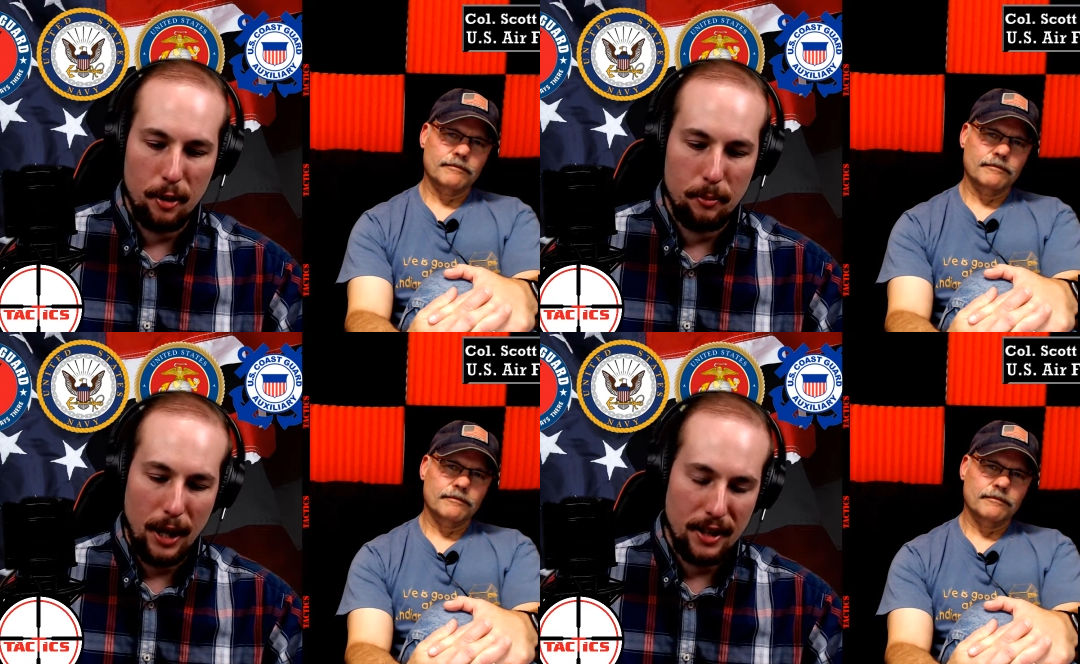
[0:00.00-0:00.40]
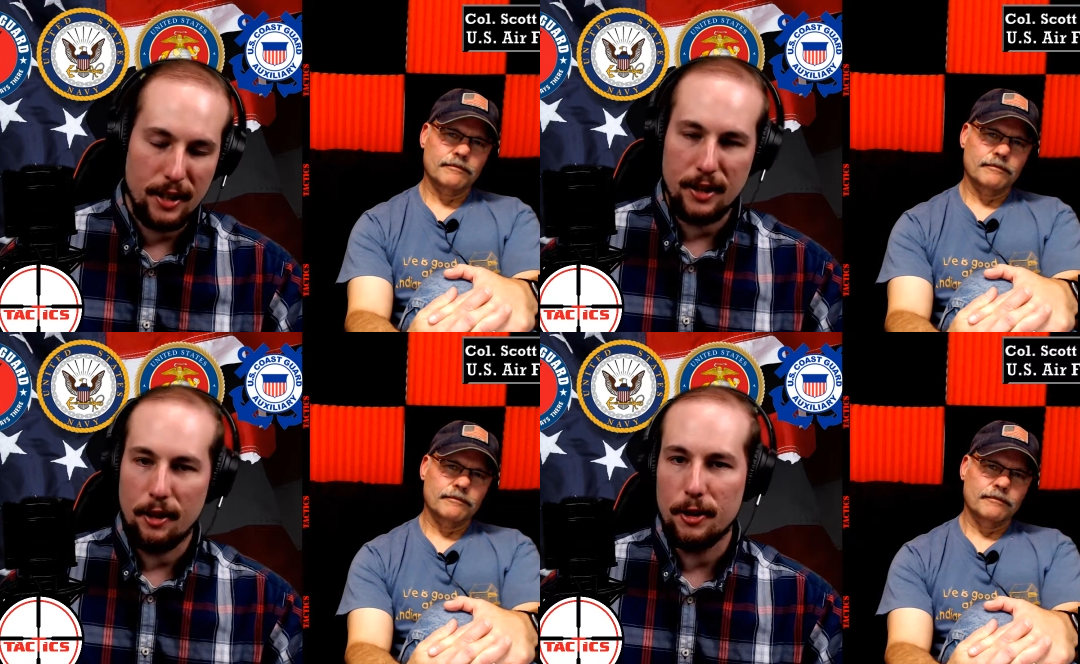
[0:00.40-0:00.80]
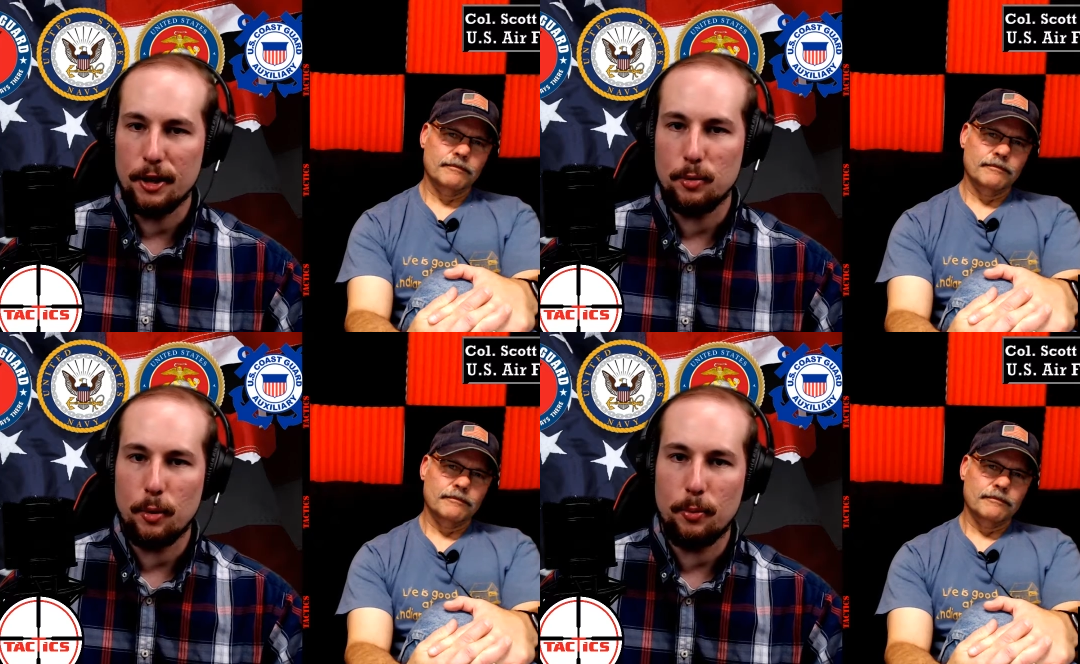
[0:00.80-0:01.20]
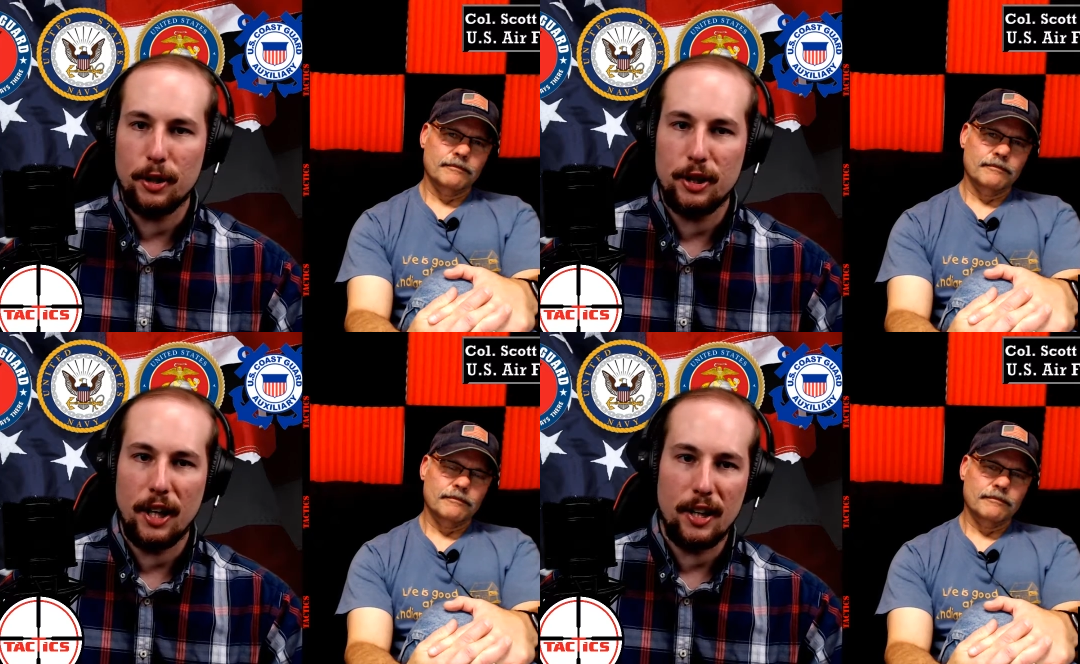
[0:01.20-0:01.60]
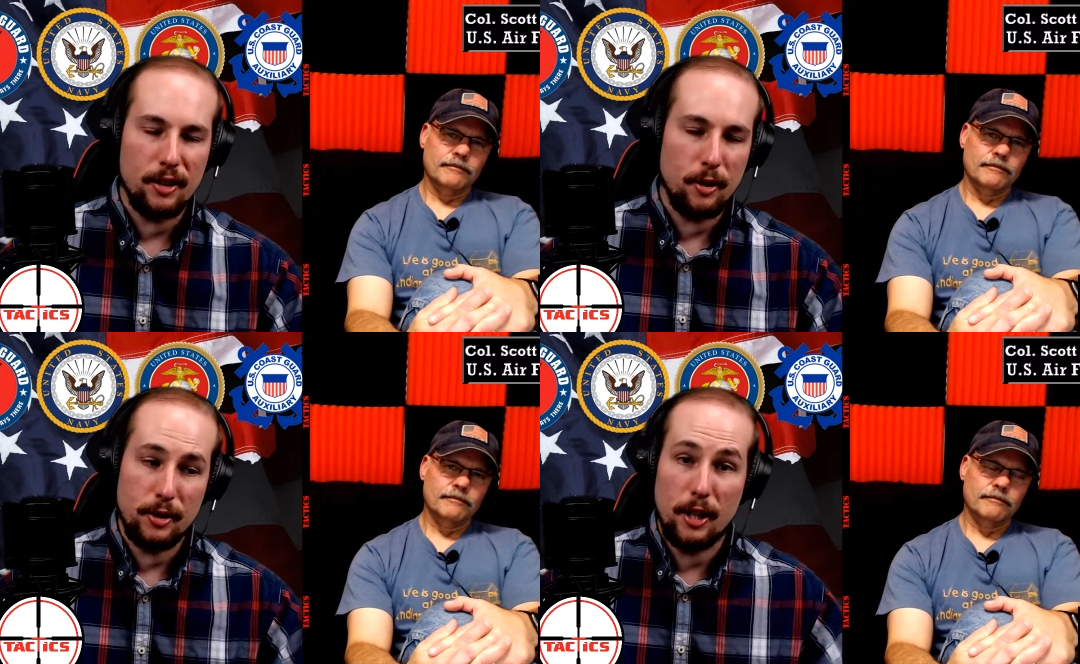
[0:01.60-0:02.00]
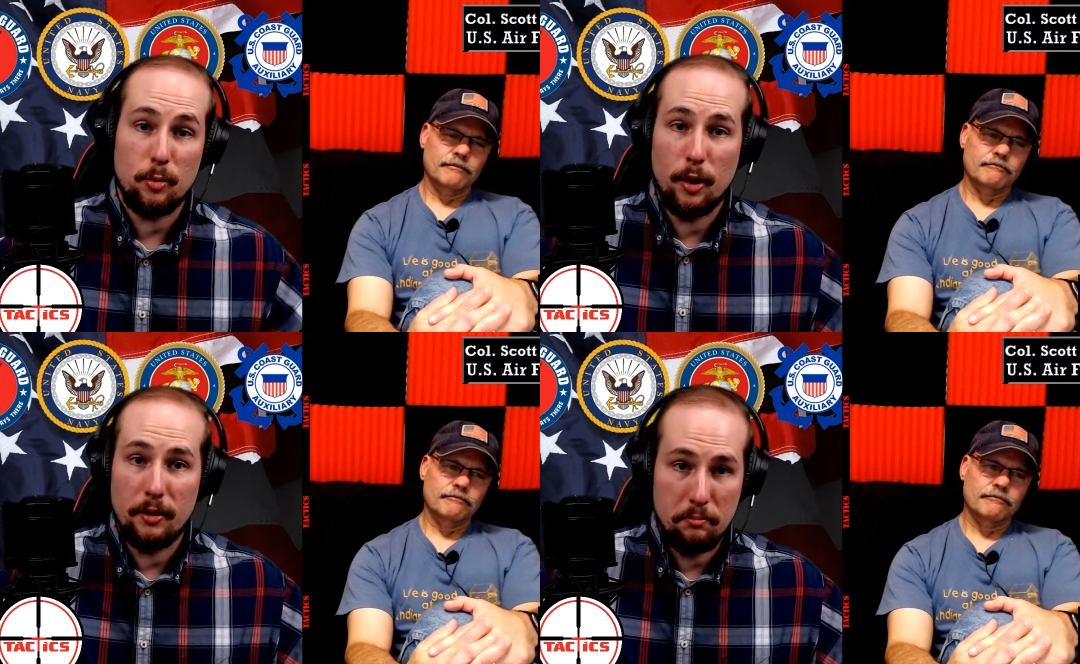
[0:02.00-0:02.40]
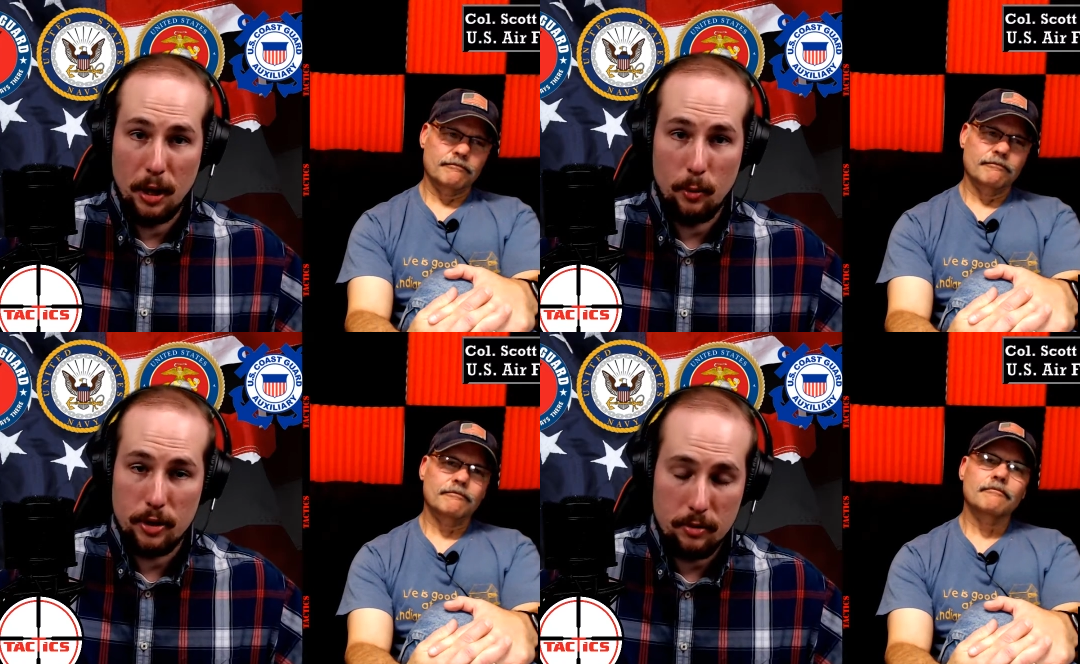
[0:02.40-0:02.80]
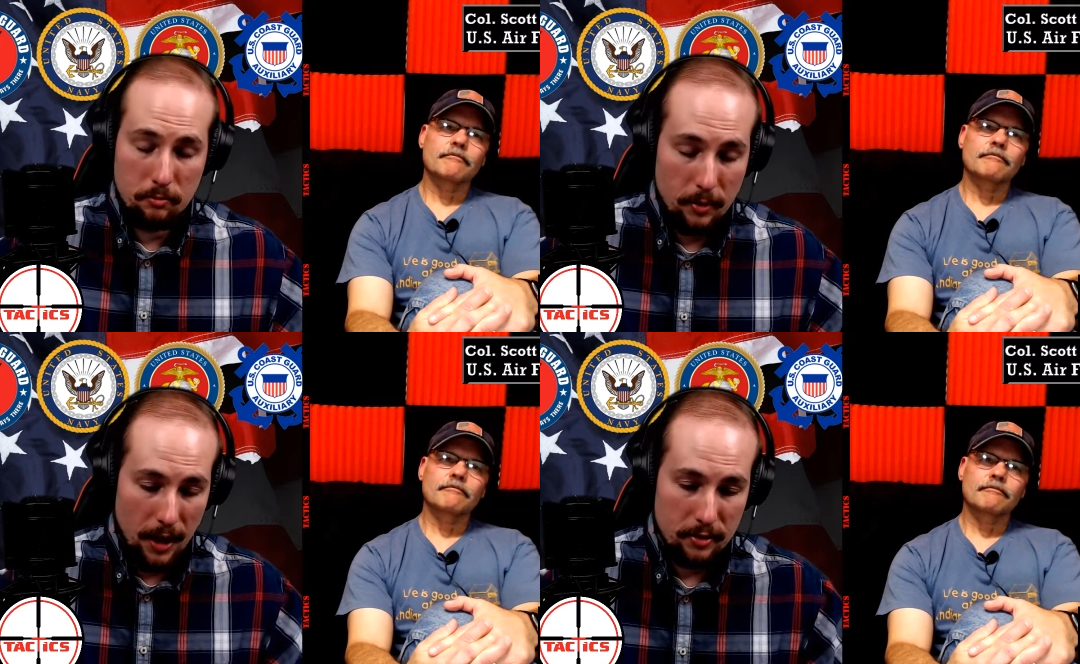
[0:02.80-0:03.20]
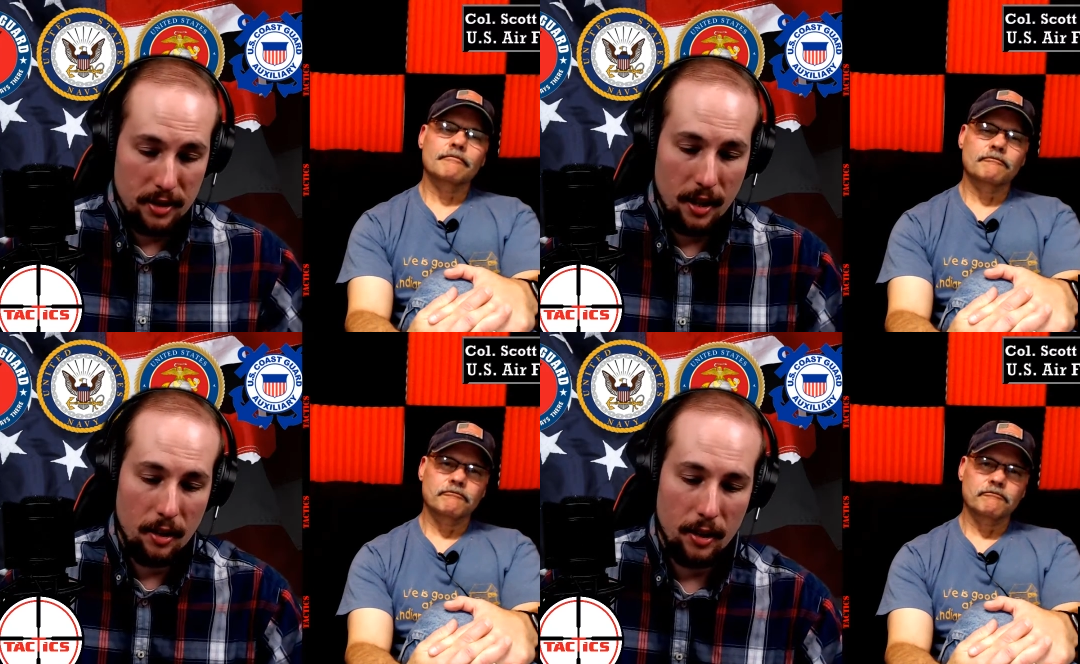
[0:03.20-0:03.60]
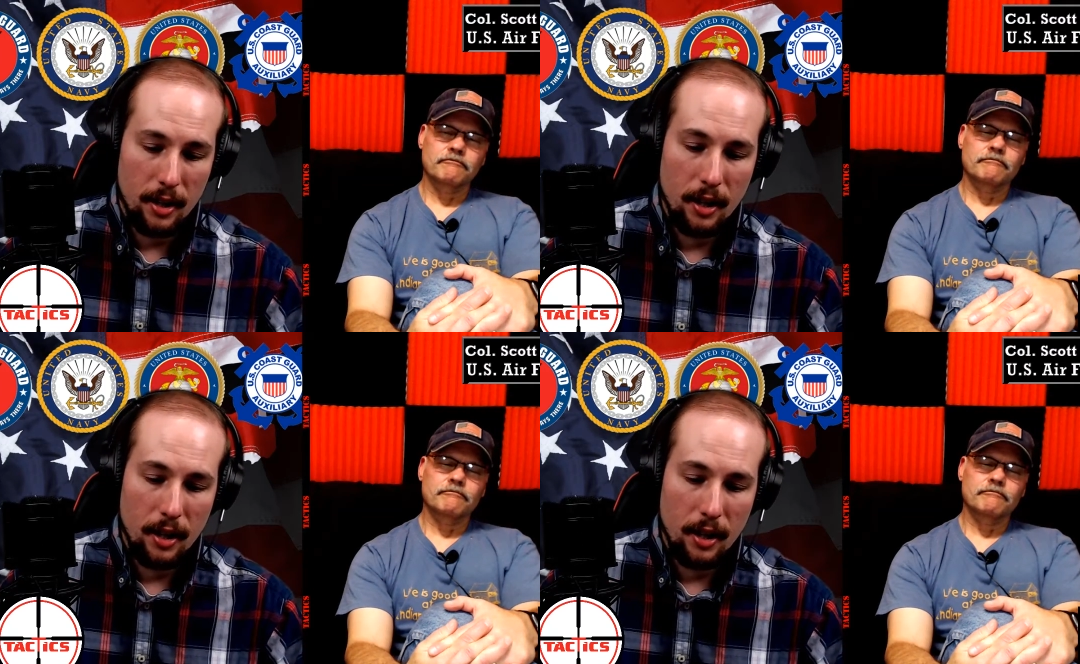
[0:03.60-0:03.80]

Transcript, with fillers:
Speaker 1: but I think the audience would appreciate it too, because I just wanted to hear what you have to say on it.